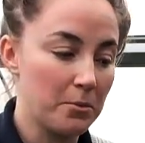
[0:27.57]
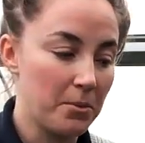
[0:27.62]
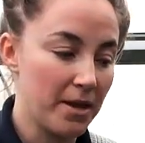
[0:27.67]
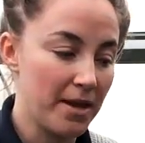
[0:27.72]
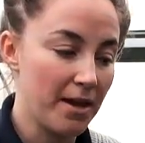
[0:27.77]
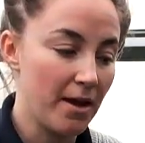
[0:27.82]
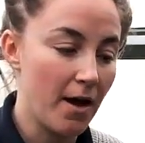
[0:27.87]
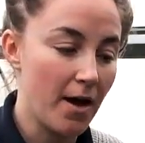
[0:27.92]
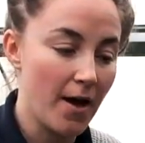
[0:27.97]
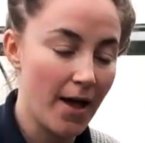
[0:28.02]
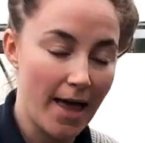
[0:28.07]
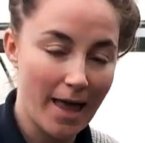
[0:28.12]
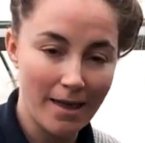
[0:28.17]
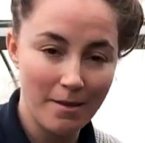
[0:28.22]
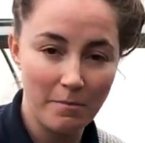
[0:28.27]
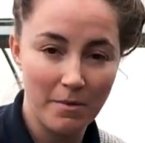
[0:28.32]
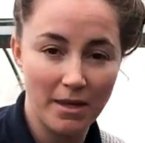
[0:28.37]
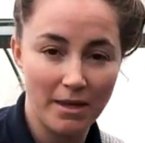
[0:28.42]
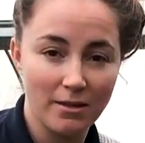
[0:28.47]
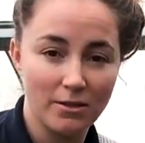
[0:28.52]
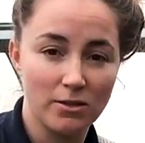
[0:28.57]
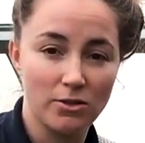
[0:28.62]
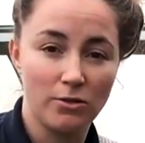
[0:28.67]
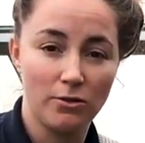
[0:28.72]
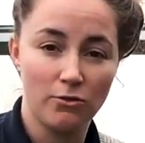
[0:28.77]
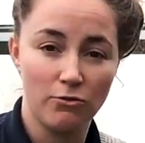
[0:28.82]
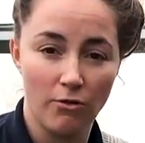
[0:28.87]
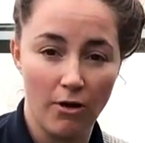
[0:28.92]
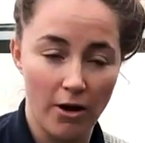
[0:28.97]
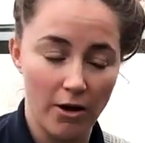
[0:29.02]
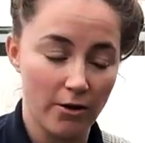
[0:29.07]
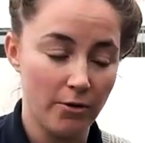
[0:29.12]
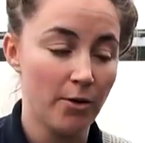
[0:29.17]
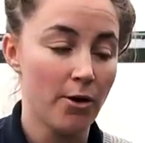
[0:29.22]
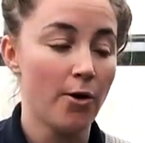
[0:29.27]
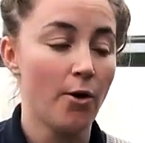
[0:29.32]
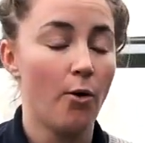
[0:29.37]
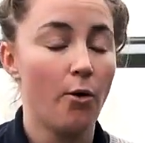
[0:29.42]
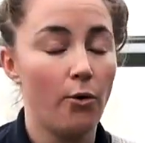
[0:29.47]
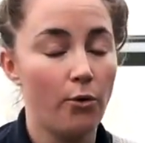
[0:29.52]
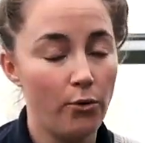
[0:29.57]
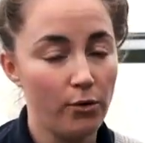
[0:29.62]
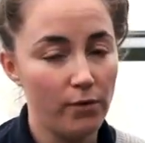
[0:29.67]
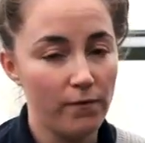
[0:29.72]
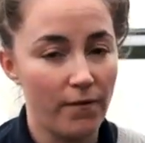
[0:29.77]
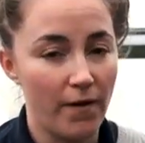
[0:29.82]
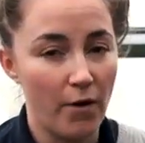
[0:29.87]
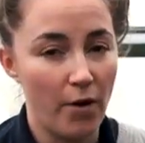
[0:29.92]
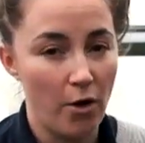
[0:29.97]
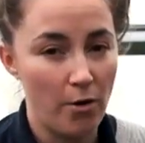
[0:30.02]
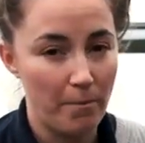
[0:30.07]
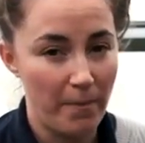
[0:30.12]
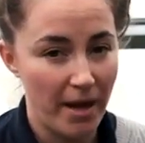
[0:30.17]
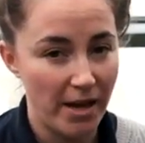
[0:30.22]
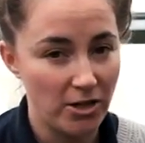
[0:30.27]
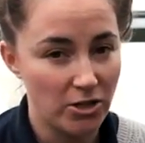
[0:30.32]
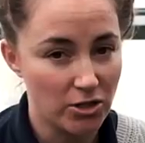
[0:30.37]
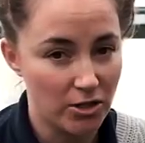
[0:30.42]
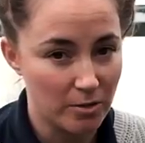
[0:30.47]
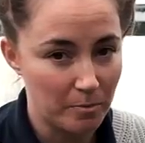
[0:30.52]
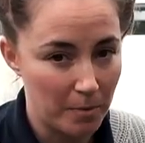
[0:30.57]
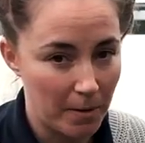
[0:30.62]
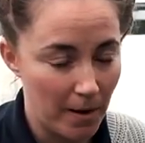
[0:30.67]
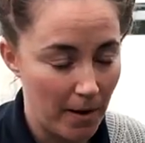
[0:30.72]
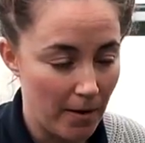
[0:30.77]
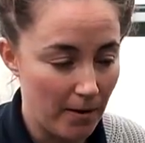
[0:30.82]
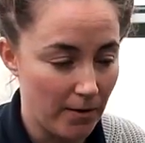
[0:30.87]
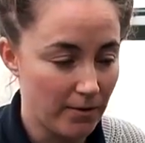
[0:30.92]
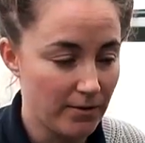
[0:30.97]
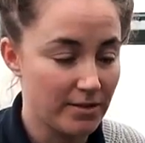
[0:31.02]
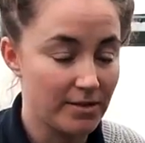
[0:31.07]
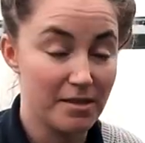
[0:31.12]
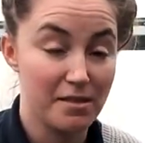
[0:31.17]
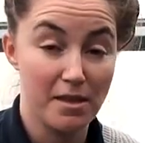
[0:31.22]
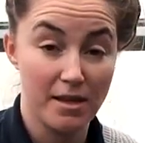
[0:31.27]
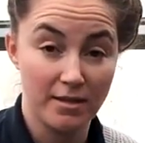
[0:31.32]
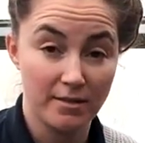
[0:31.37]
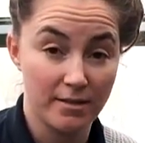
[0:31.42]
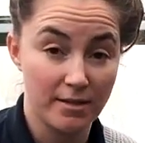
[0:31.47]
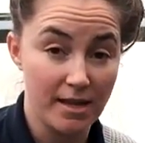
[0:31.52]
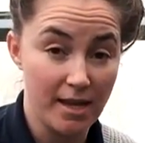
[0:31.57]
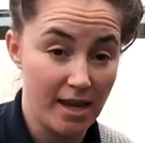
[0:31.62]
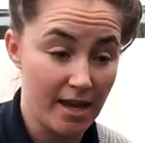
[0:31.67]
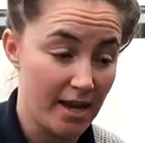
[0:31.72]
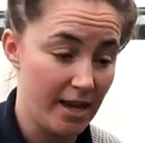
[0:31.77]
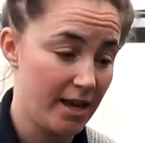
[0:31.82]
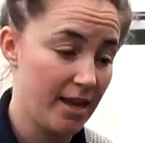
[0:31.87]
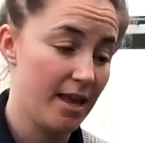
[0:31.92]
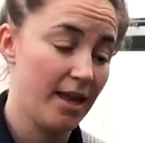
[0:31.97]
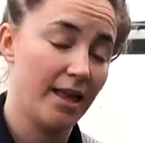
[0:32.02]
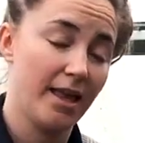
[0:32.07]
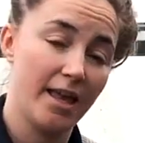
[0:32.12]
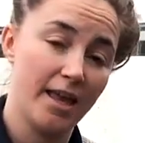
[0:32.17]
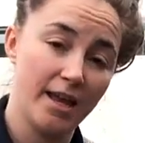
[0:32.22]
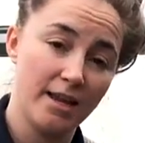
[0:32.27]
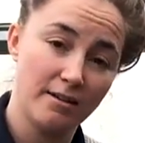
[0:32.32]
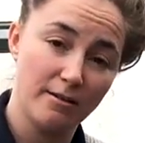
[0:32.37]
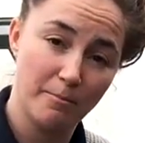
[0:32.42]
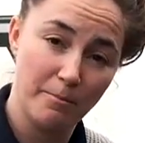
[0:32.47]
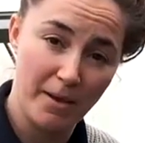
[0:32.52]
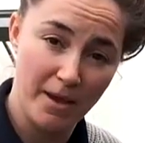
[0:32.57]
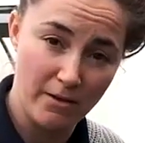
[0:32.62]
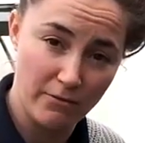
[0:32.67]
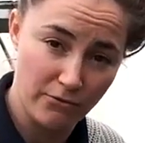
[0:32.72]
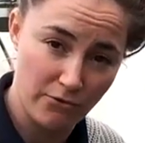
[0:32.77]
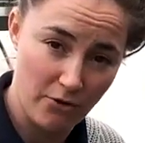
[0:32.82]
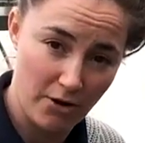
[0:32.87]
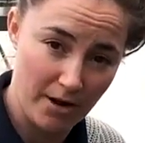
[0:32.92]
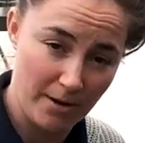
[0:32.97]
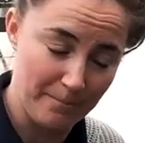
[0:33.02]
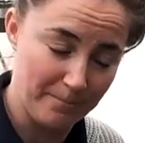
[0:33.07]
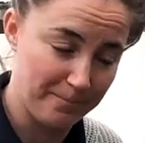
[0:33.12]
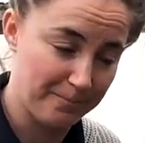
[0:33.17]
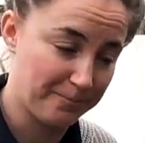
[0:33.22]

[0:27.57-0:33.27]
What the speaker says: we are aiming to grow all of our herbaceous plants this year in peat-free.